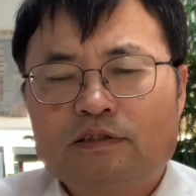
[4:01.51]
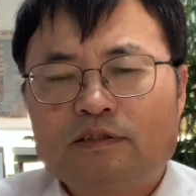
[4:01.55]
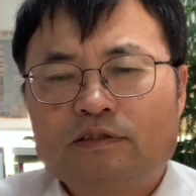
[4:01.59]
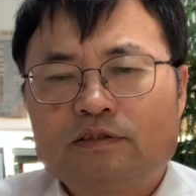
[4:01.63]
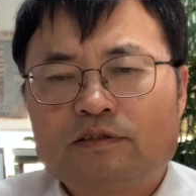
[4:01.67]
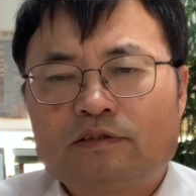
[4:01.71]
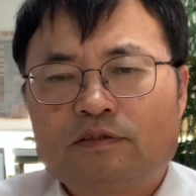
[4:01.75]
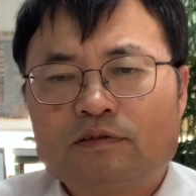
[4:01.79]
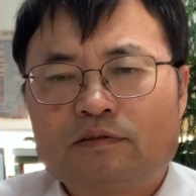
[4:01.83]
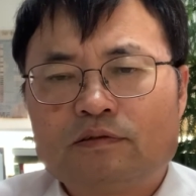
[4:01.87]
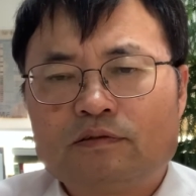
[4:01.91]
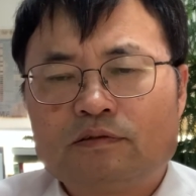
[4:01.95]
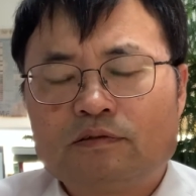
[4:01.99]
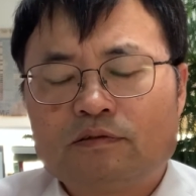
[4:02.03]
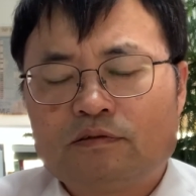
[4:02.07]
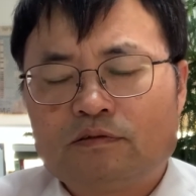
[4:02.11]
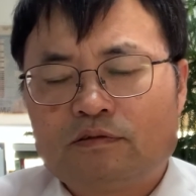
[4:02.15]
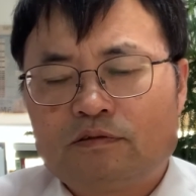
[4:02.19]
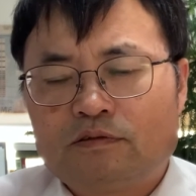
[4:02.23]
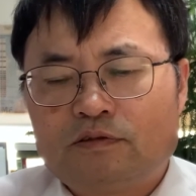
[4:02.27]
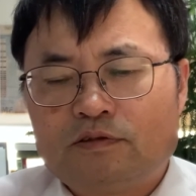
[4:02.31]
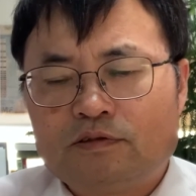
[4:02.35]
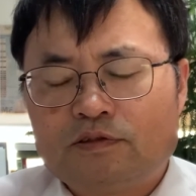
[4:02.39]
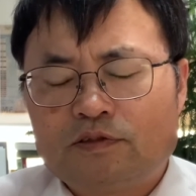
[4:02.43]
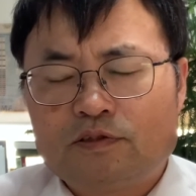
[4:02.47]
So
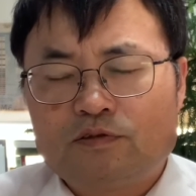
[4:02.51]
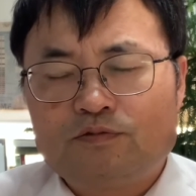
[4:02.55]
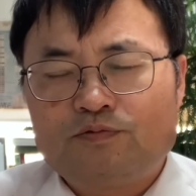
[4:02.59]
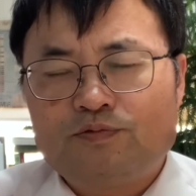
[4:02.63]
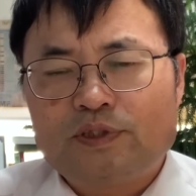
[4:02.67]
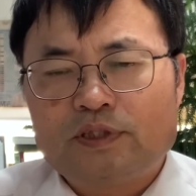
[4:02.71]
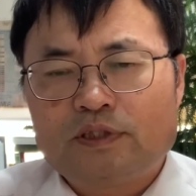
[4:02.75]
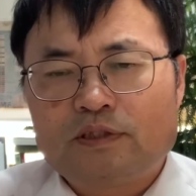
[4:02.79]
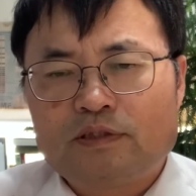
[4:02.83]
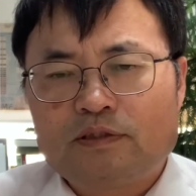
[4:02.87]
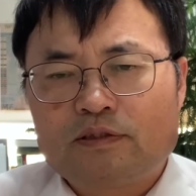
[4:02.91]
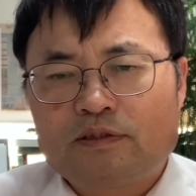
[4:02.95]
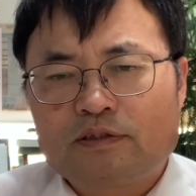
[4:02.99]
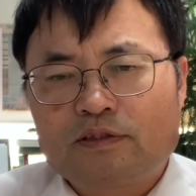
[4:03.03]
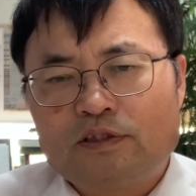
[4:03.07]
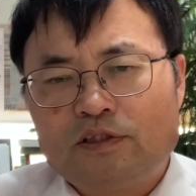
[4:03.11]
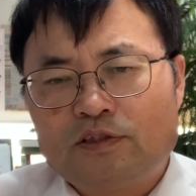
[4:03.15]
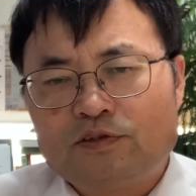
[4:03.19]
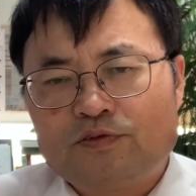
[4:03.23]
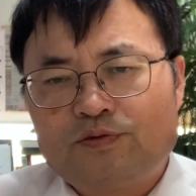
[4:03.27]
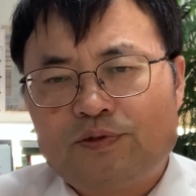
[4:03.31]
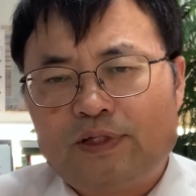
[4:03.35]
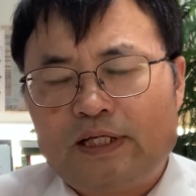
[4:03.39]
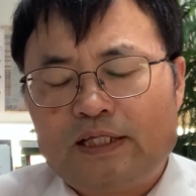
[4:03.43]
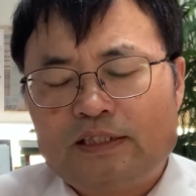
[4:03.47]
also we
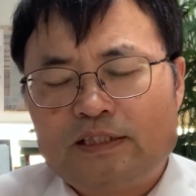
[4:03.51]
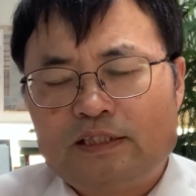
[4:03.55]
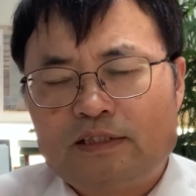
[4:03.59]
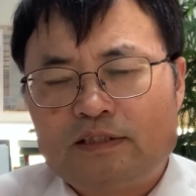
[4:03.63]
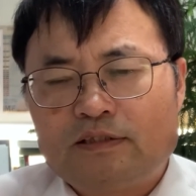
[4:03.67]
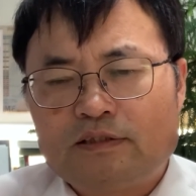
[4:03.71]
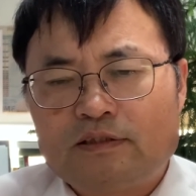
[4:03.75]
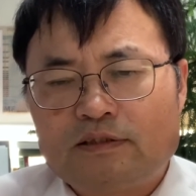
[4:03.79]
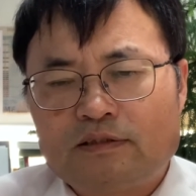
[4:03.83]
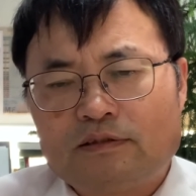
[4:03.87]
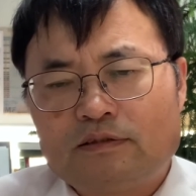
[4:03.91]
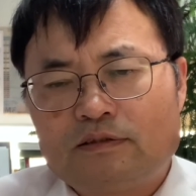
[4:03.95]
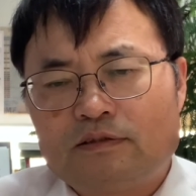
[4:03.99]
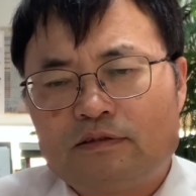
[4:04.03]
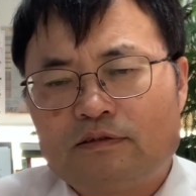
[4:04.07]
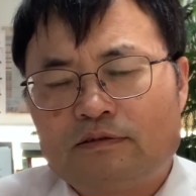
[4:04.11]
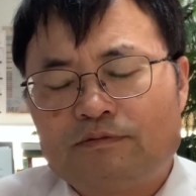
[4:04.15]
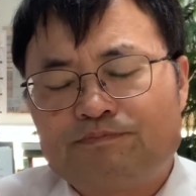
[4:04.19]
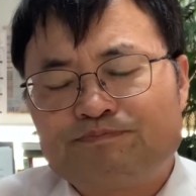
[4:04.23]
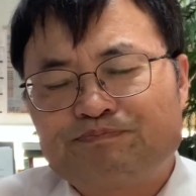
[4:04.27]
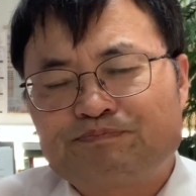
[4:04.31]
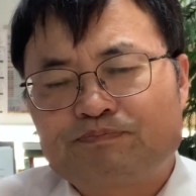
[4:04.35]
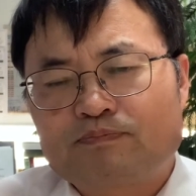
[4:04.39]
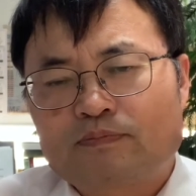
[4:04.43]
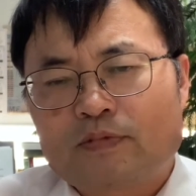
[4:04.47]
calculated
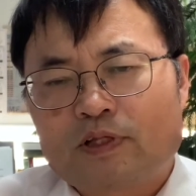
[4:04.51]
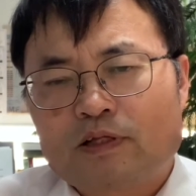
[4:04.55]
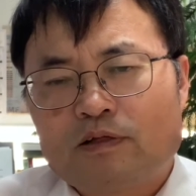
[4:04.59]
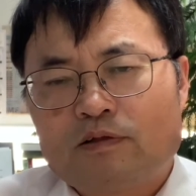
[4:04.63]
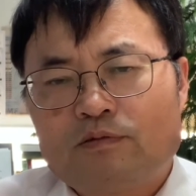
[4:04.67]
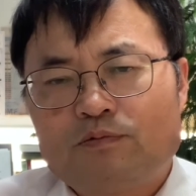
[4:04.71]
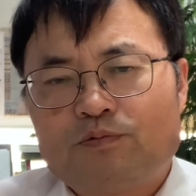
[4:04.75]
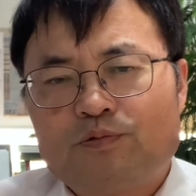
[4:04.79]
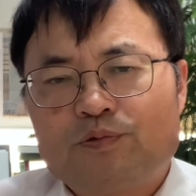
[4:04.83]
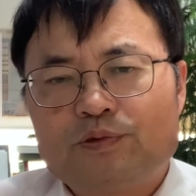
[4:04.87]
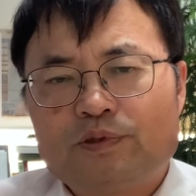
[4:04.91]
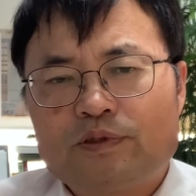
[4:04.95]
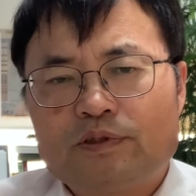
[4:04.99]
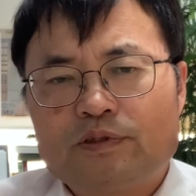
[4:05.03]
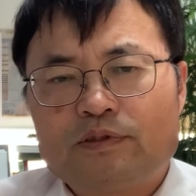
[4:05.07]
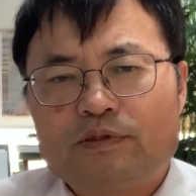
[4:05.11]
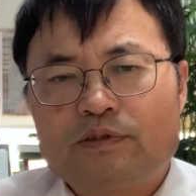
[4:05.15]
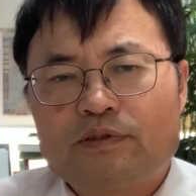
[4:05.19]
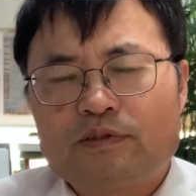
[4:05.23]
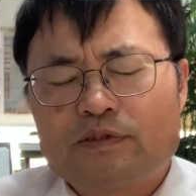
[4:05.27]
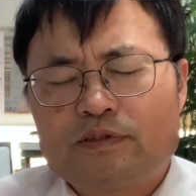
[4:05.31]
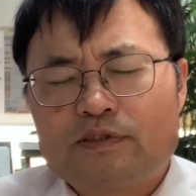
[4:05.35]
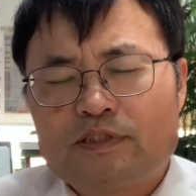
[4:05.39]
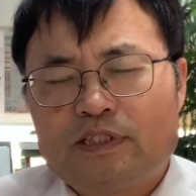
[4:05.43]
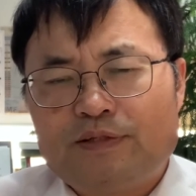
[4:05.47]

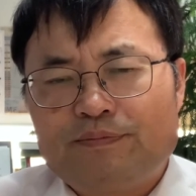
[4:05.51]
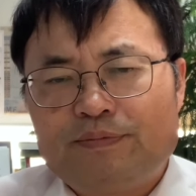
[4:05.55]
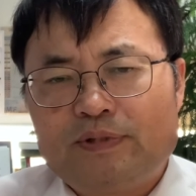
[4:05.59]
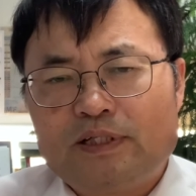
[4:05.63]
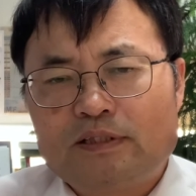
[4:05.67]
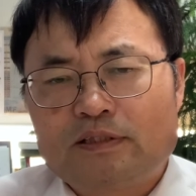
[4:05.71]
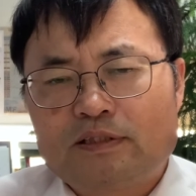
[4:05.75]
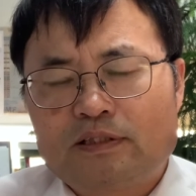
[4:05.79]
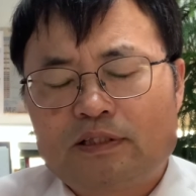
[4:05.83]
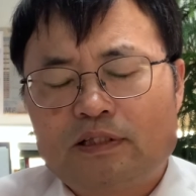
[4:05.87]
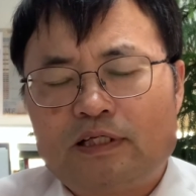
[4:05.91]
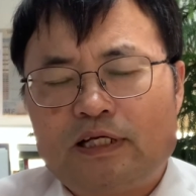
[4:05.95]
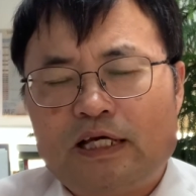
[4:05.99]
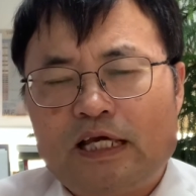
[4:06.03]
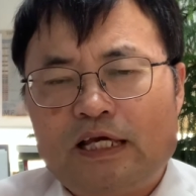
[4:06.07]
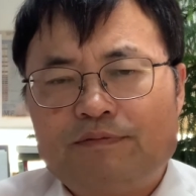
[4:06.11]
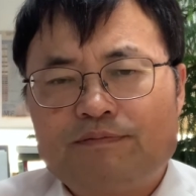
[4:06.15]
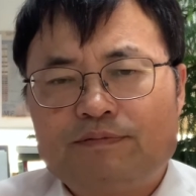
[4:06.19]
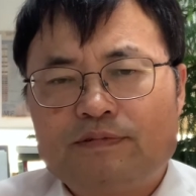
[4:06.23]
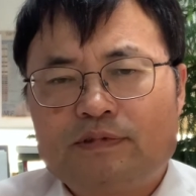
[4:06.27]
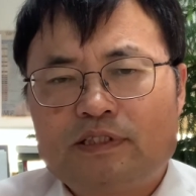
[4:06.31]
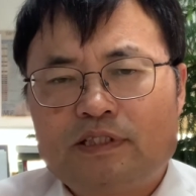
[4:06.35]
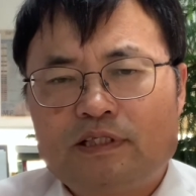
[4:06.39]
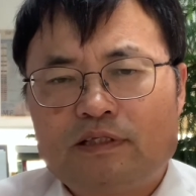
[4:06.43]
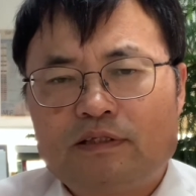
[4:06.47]
for civil
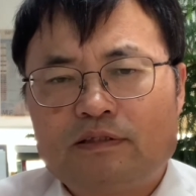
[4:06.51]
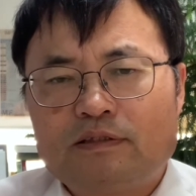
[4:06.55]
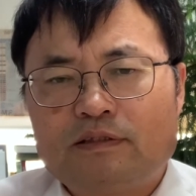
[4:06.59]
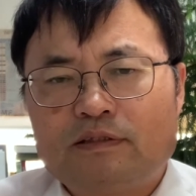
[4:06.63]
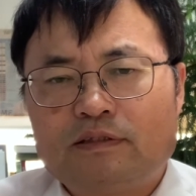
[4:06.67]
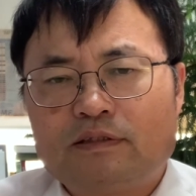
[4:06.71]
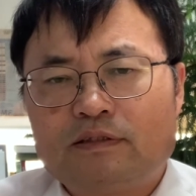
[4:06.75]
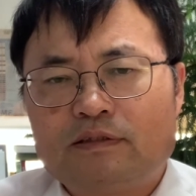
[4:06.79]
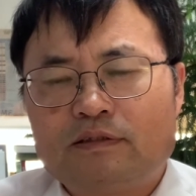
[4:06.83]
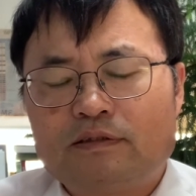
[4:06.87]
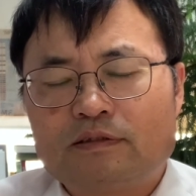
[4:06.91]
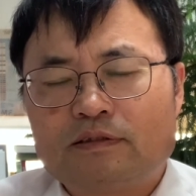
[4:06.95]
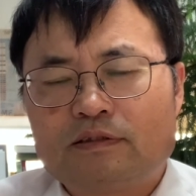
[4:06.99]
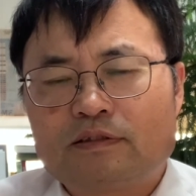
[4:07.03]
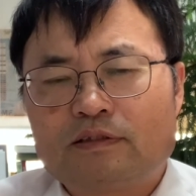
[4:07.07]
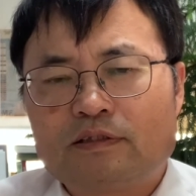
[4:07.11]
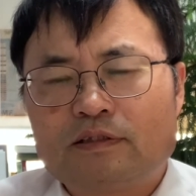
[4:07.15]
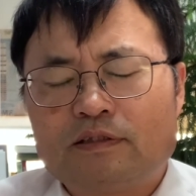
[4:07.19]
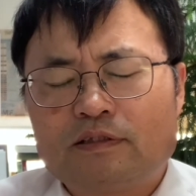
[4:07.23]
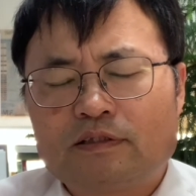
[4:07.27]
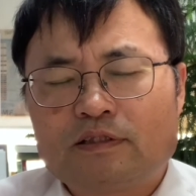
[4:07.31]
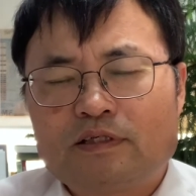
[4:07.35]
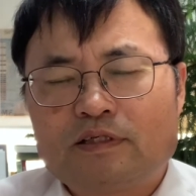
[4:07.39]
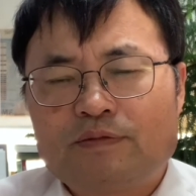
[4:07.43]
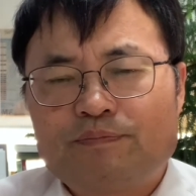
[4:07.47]
claims,
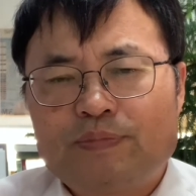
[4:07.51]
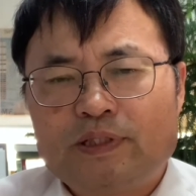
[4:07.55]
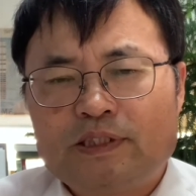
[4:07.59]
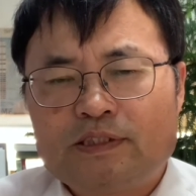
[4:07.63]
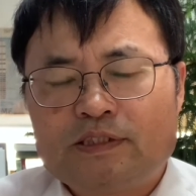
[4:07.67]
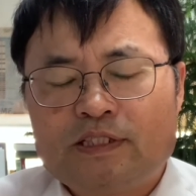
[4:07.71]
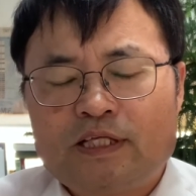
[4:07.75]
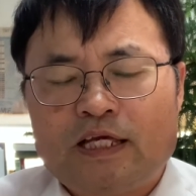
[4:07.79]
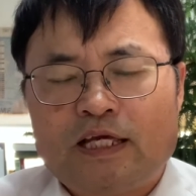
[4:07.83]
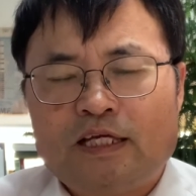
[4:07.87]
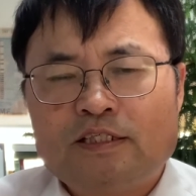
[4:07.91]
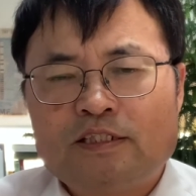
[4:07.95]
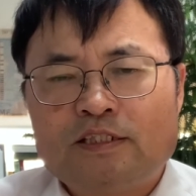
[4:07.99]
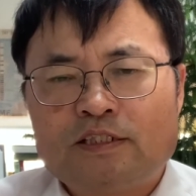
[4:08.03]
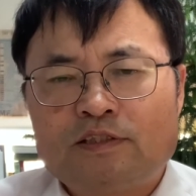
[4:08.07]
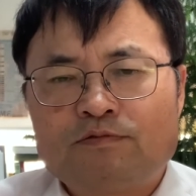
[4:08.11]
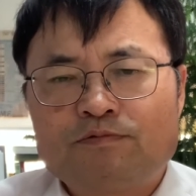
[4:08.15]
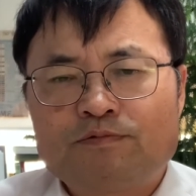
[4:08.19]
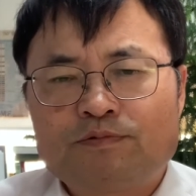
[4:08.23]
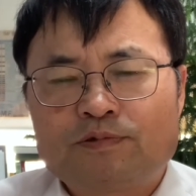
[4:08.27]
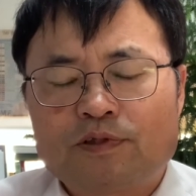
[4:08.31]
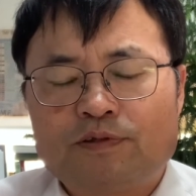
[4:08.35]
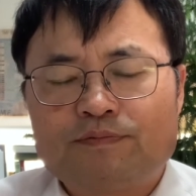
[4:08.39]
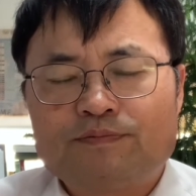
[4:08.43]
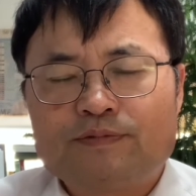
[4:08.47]
the compensation
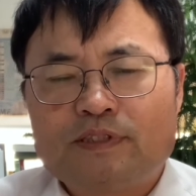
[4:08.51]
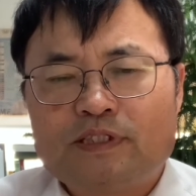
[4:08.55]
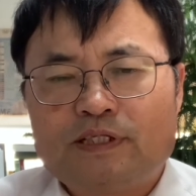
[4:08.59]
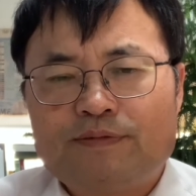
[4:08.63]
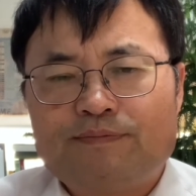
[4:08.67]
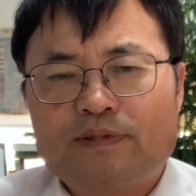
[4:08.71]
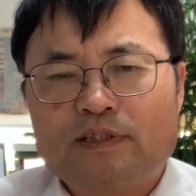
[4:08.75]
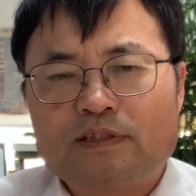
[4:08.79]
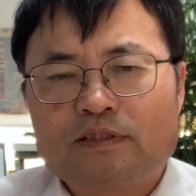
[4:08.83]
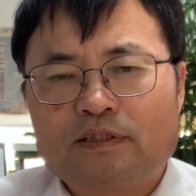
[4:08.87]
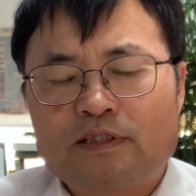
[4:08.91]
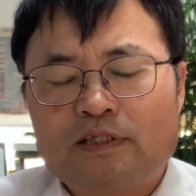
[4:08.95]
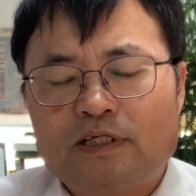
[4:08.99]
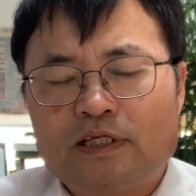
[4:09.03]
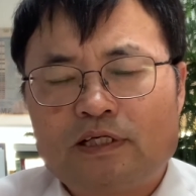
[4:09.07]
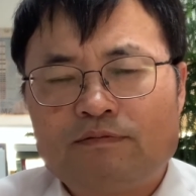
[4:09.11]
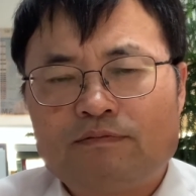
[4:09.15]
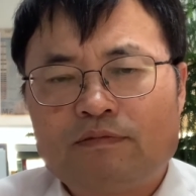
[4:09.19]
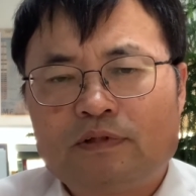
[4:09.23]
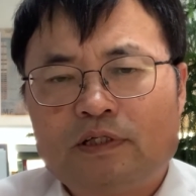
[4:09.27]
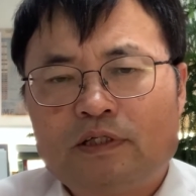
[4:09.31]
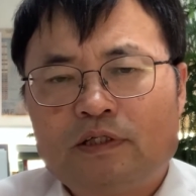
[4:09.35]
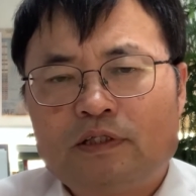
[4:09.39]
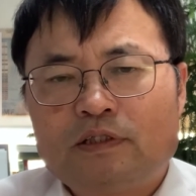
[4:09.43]
from civil claim.